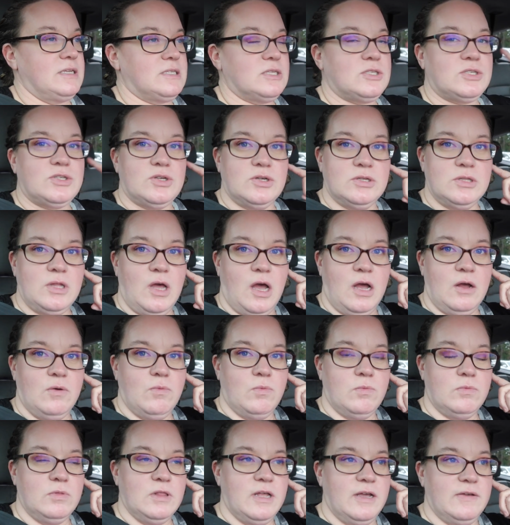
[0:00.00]
sister-in-law
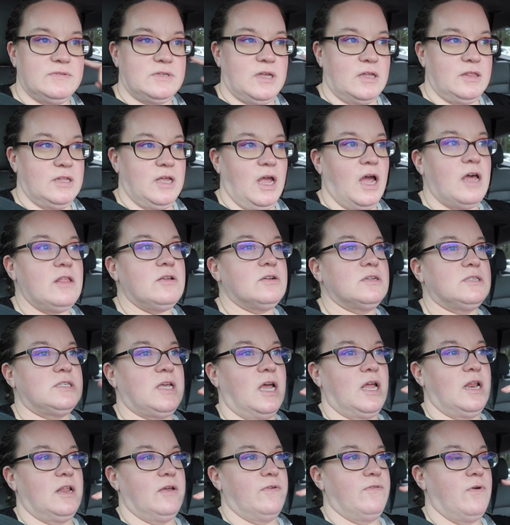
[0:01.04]
lives on the other
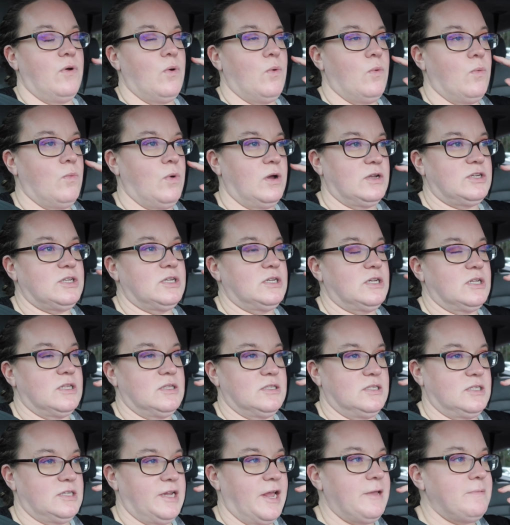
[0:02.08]
side of Washington
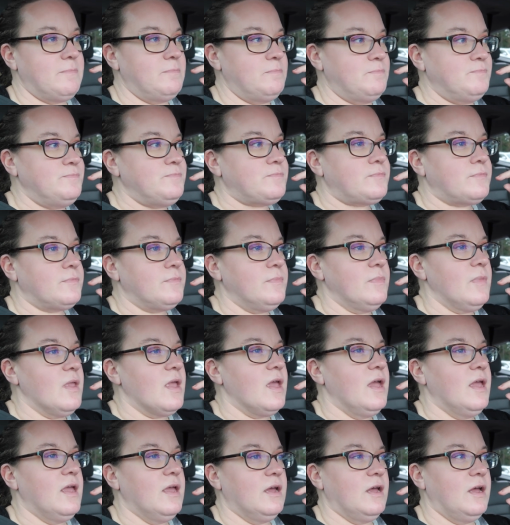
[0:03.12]
State
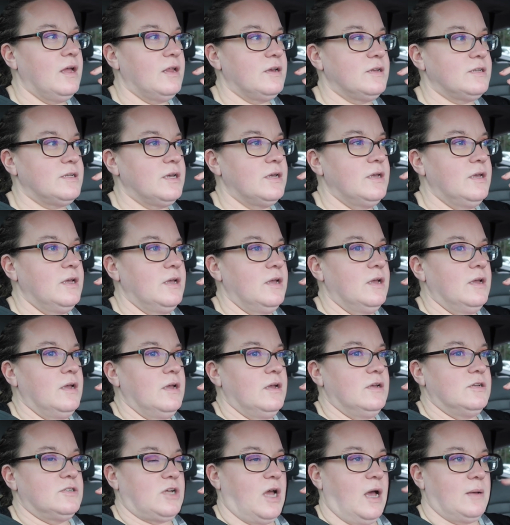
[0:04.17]
and
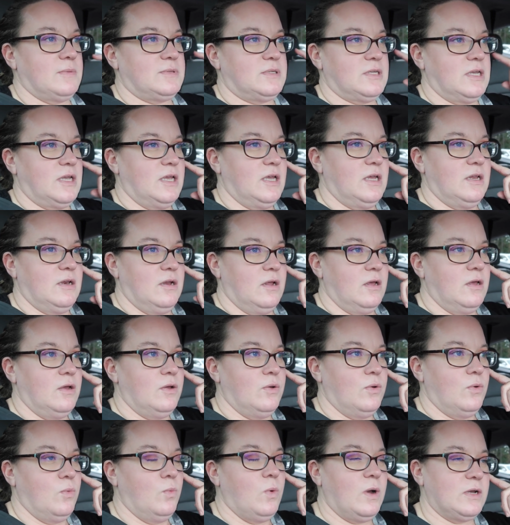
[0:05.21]
shops in
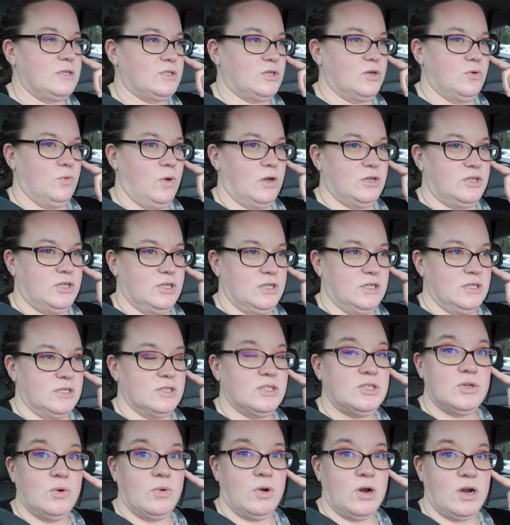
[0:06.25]
Western Washington
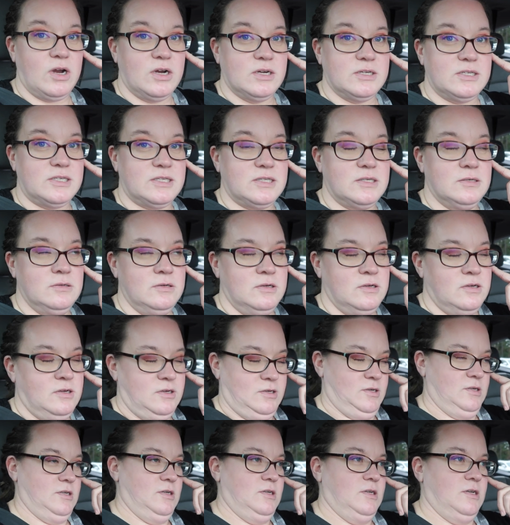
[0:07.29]
stores.
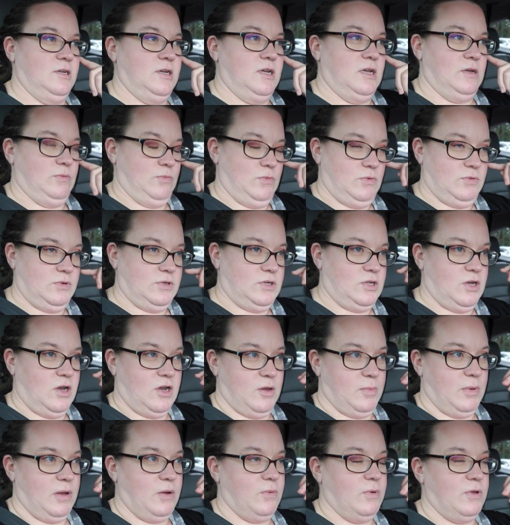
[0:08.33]
Won't talk
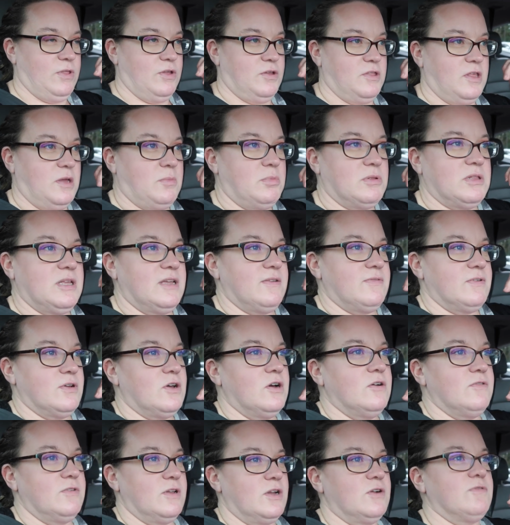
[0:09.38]
about whether they believe in
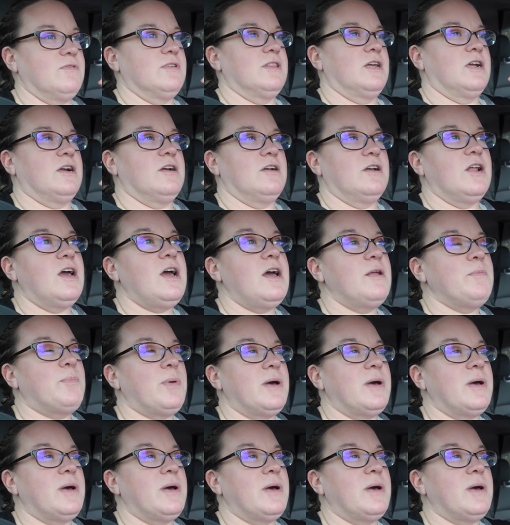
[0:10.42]
COVID over there or not,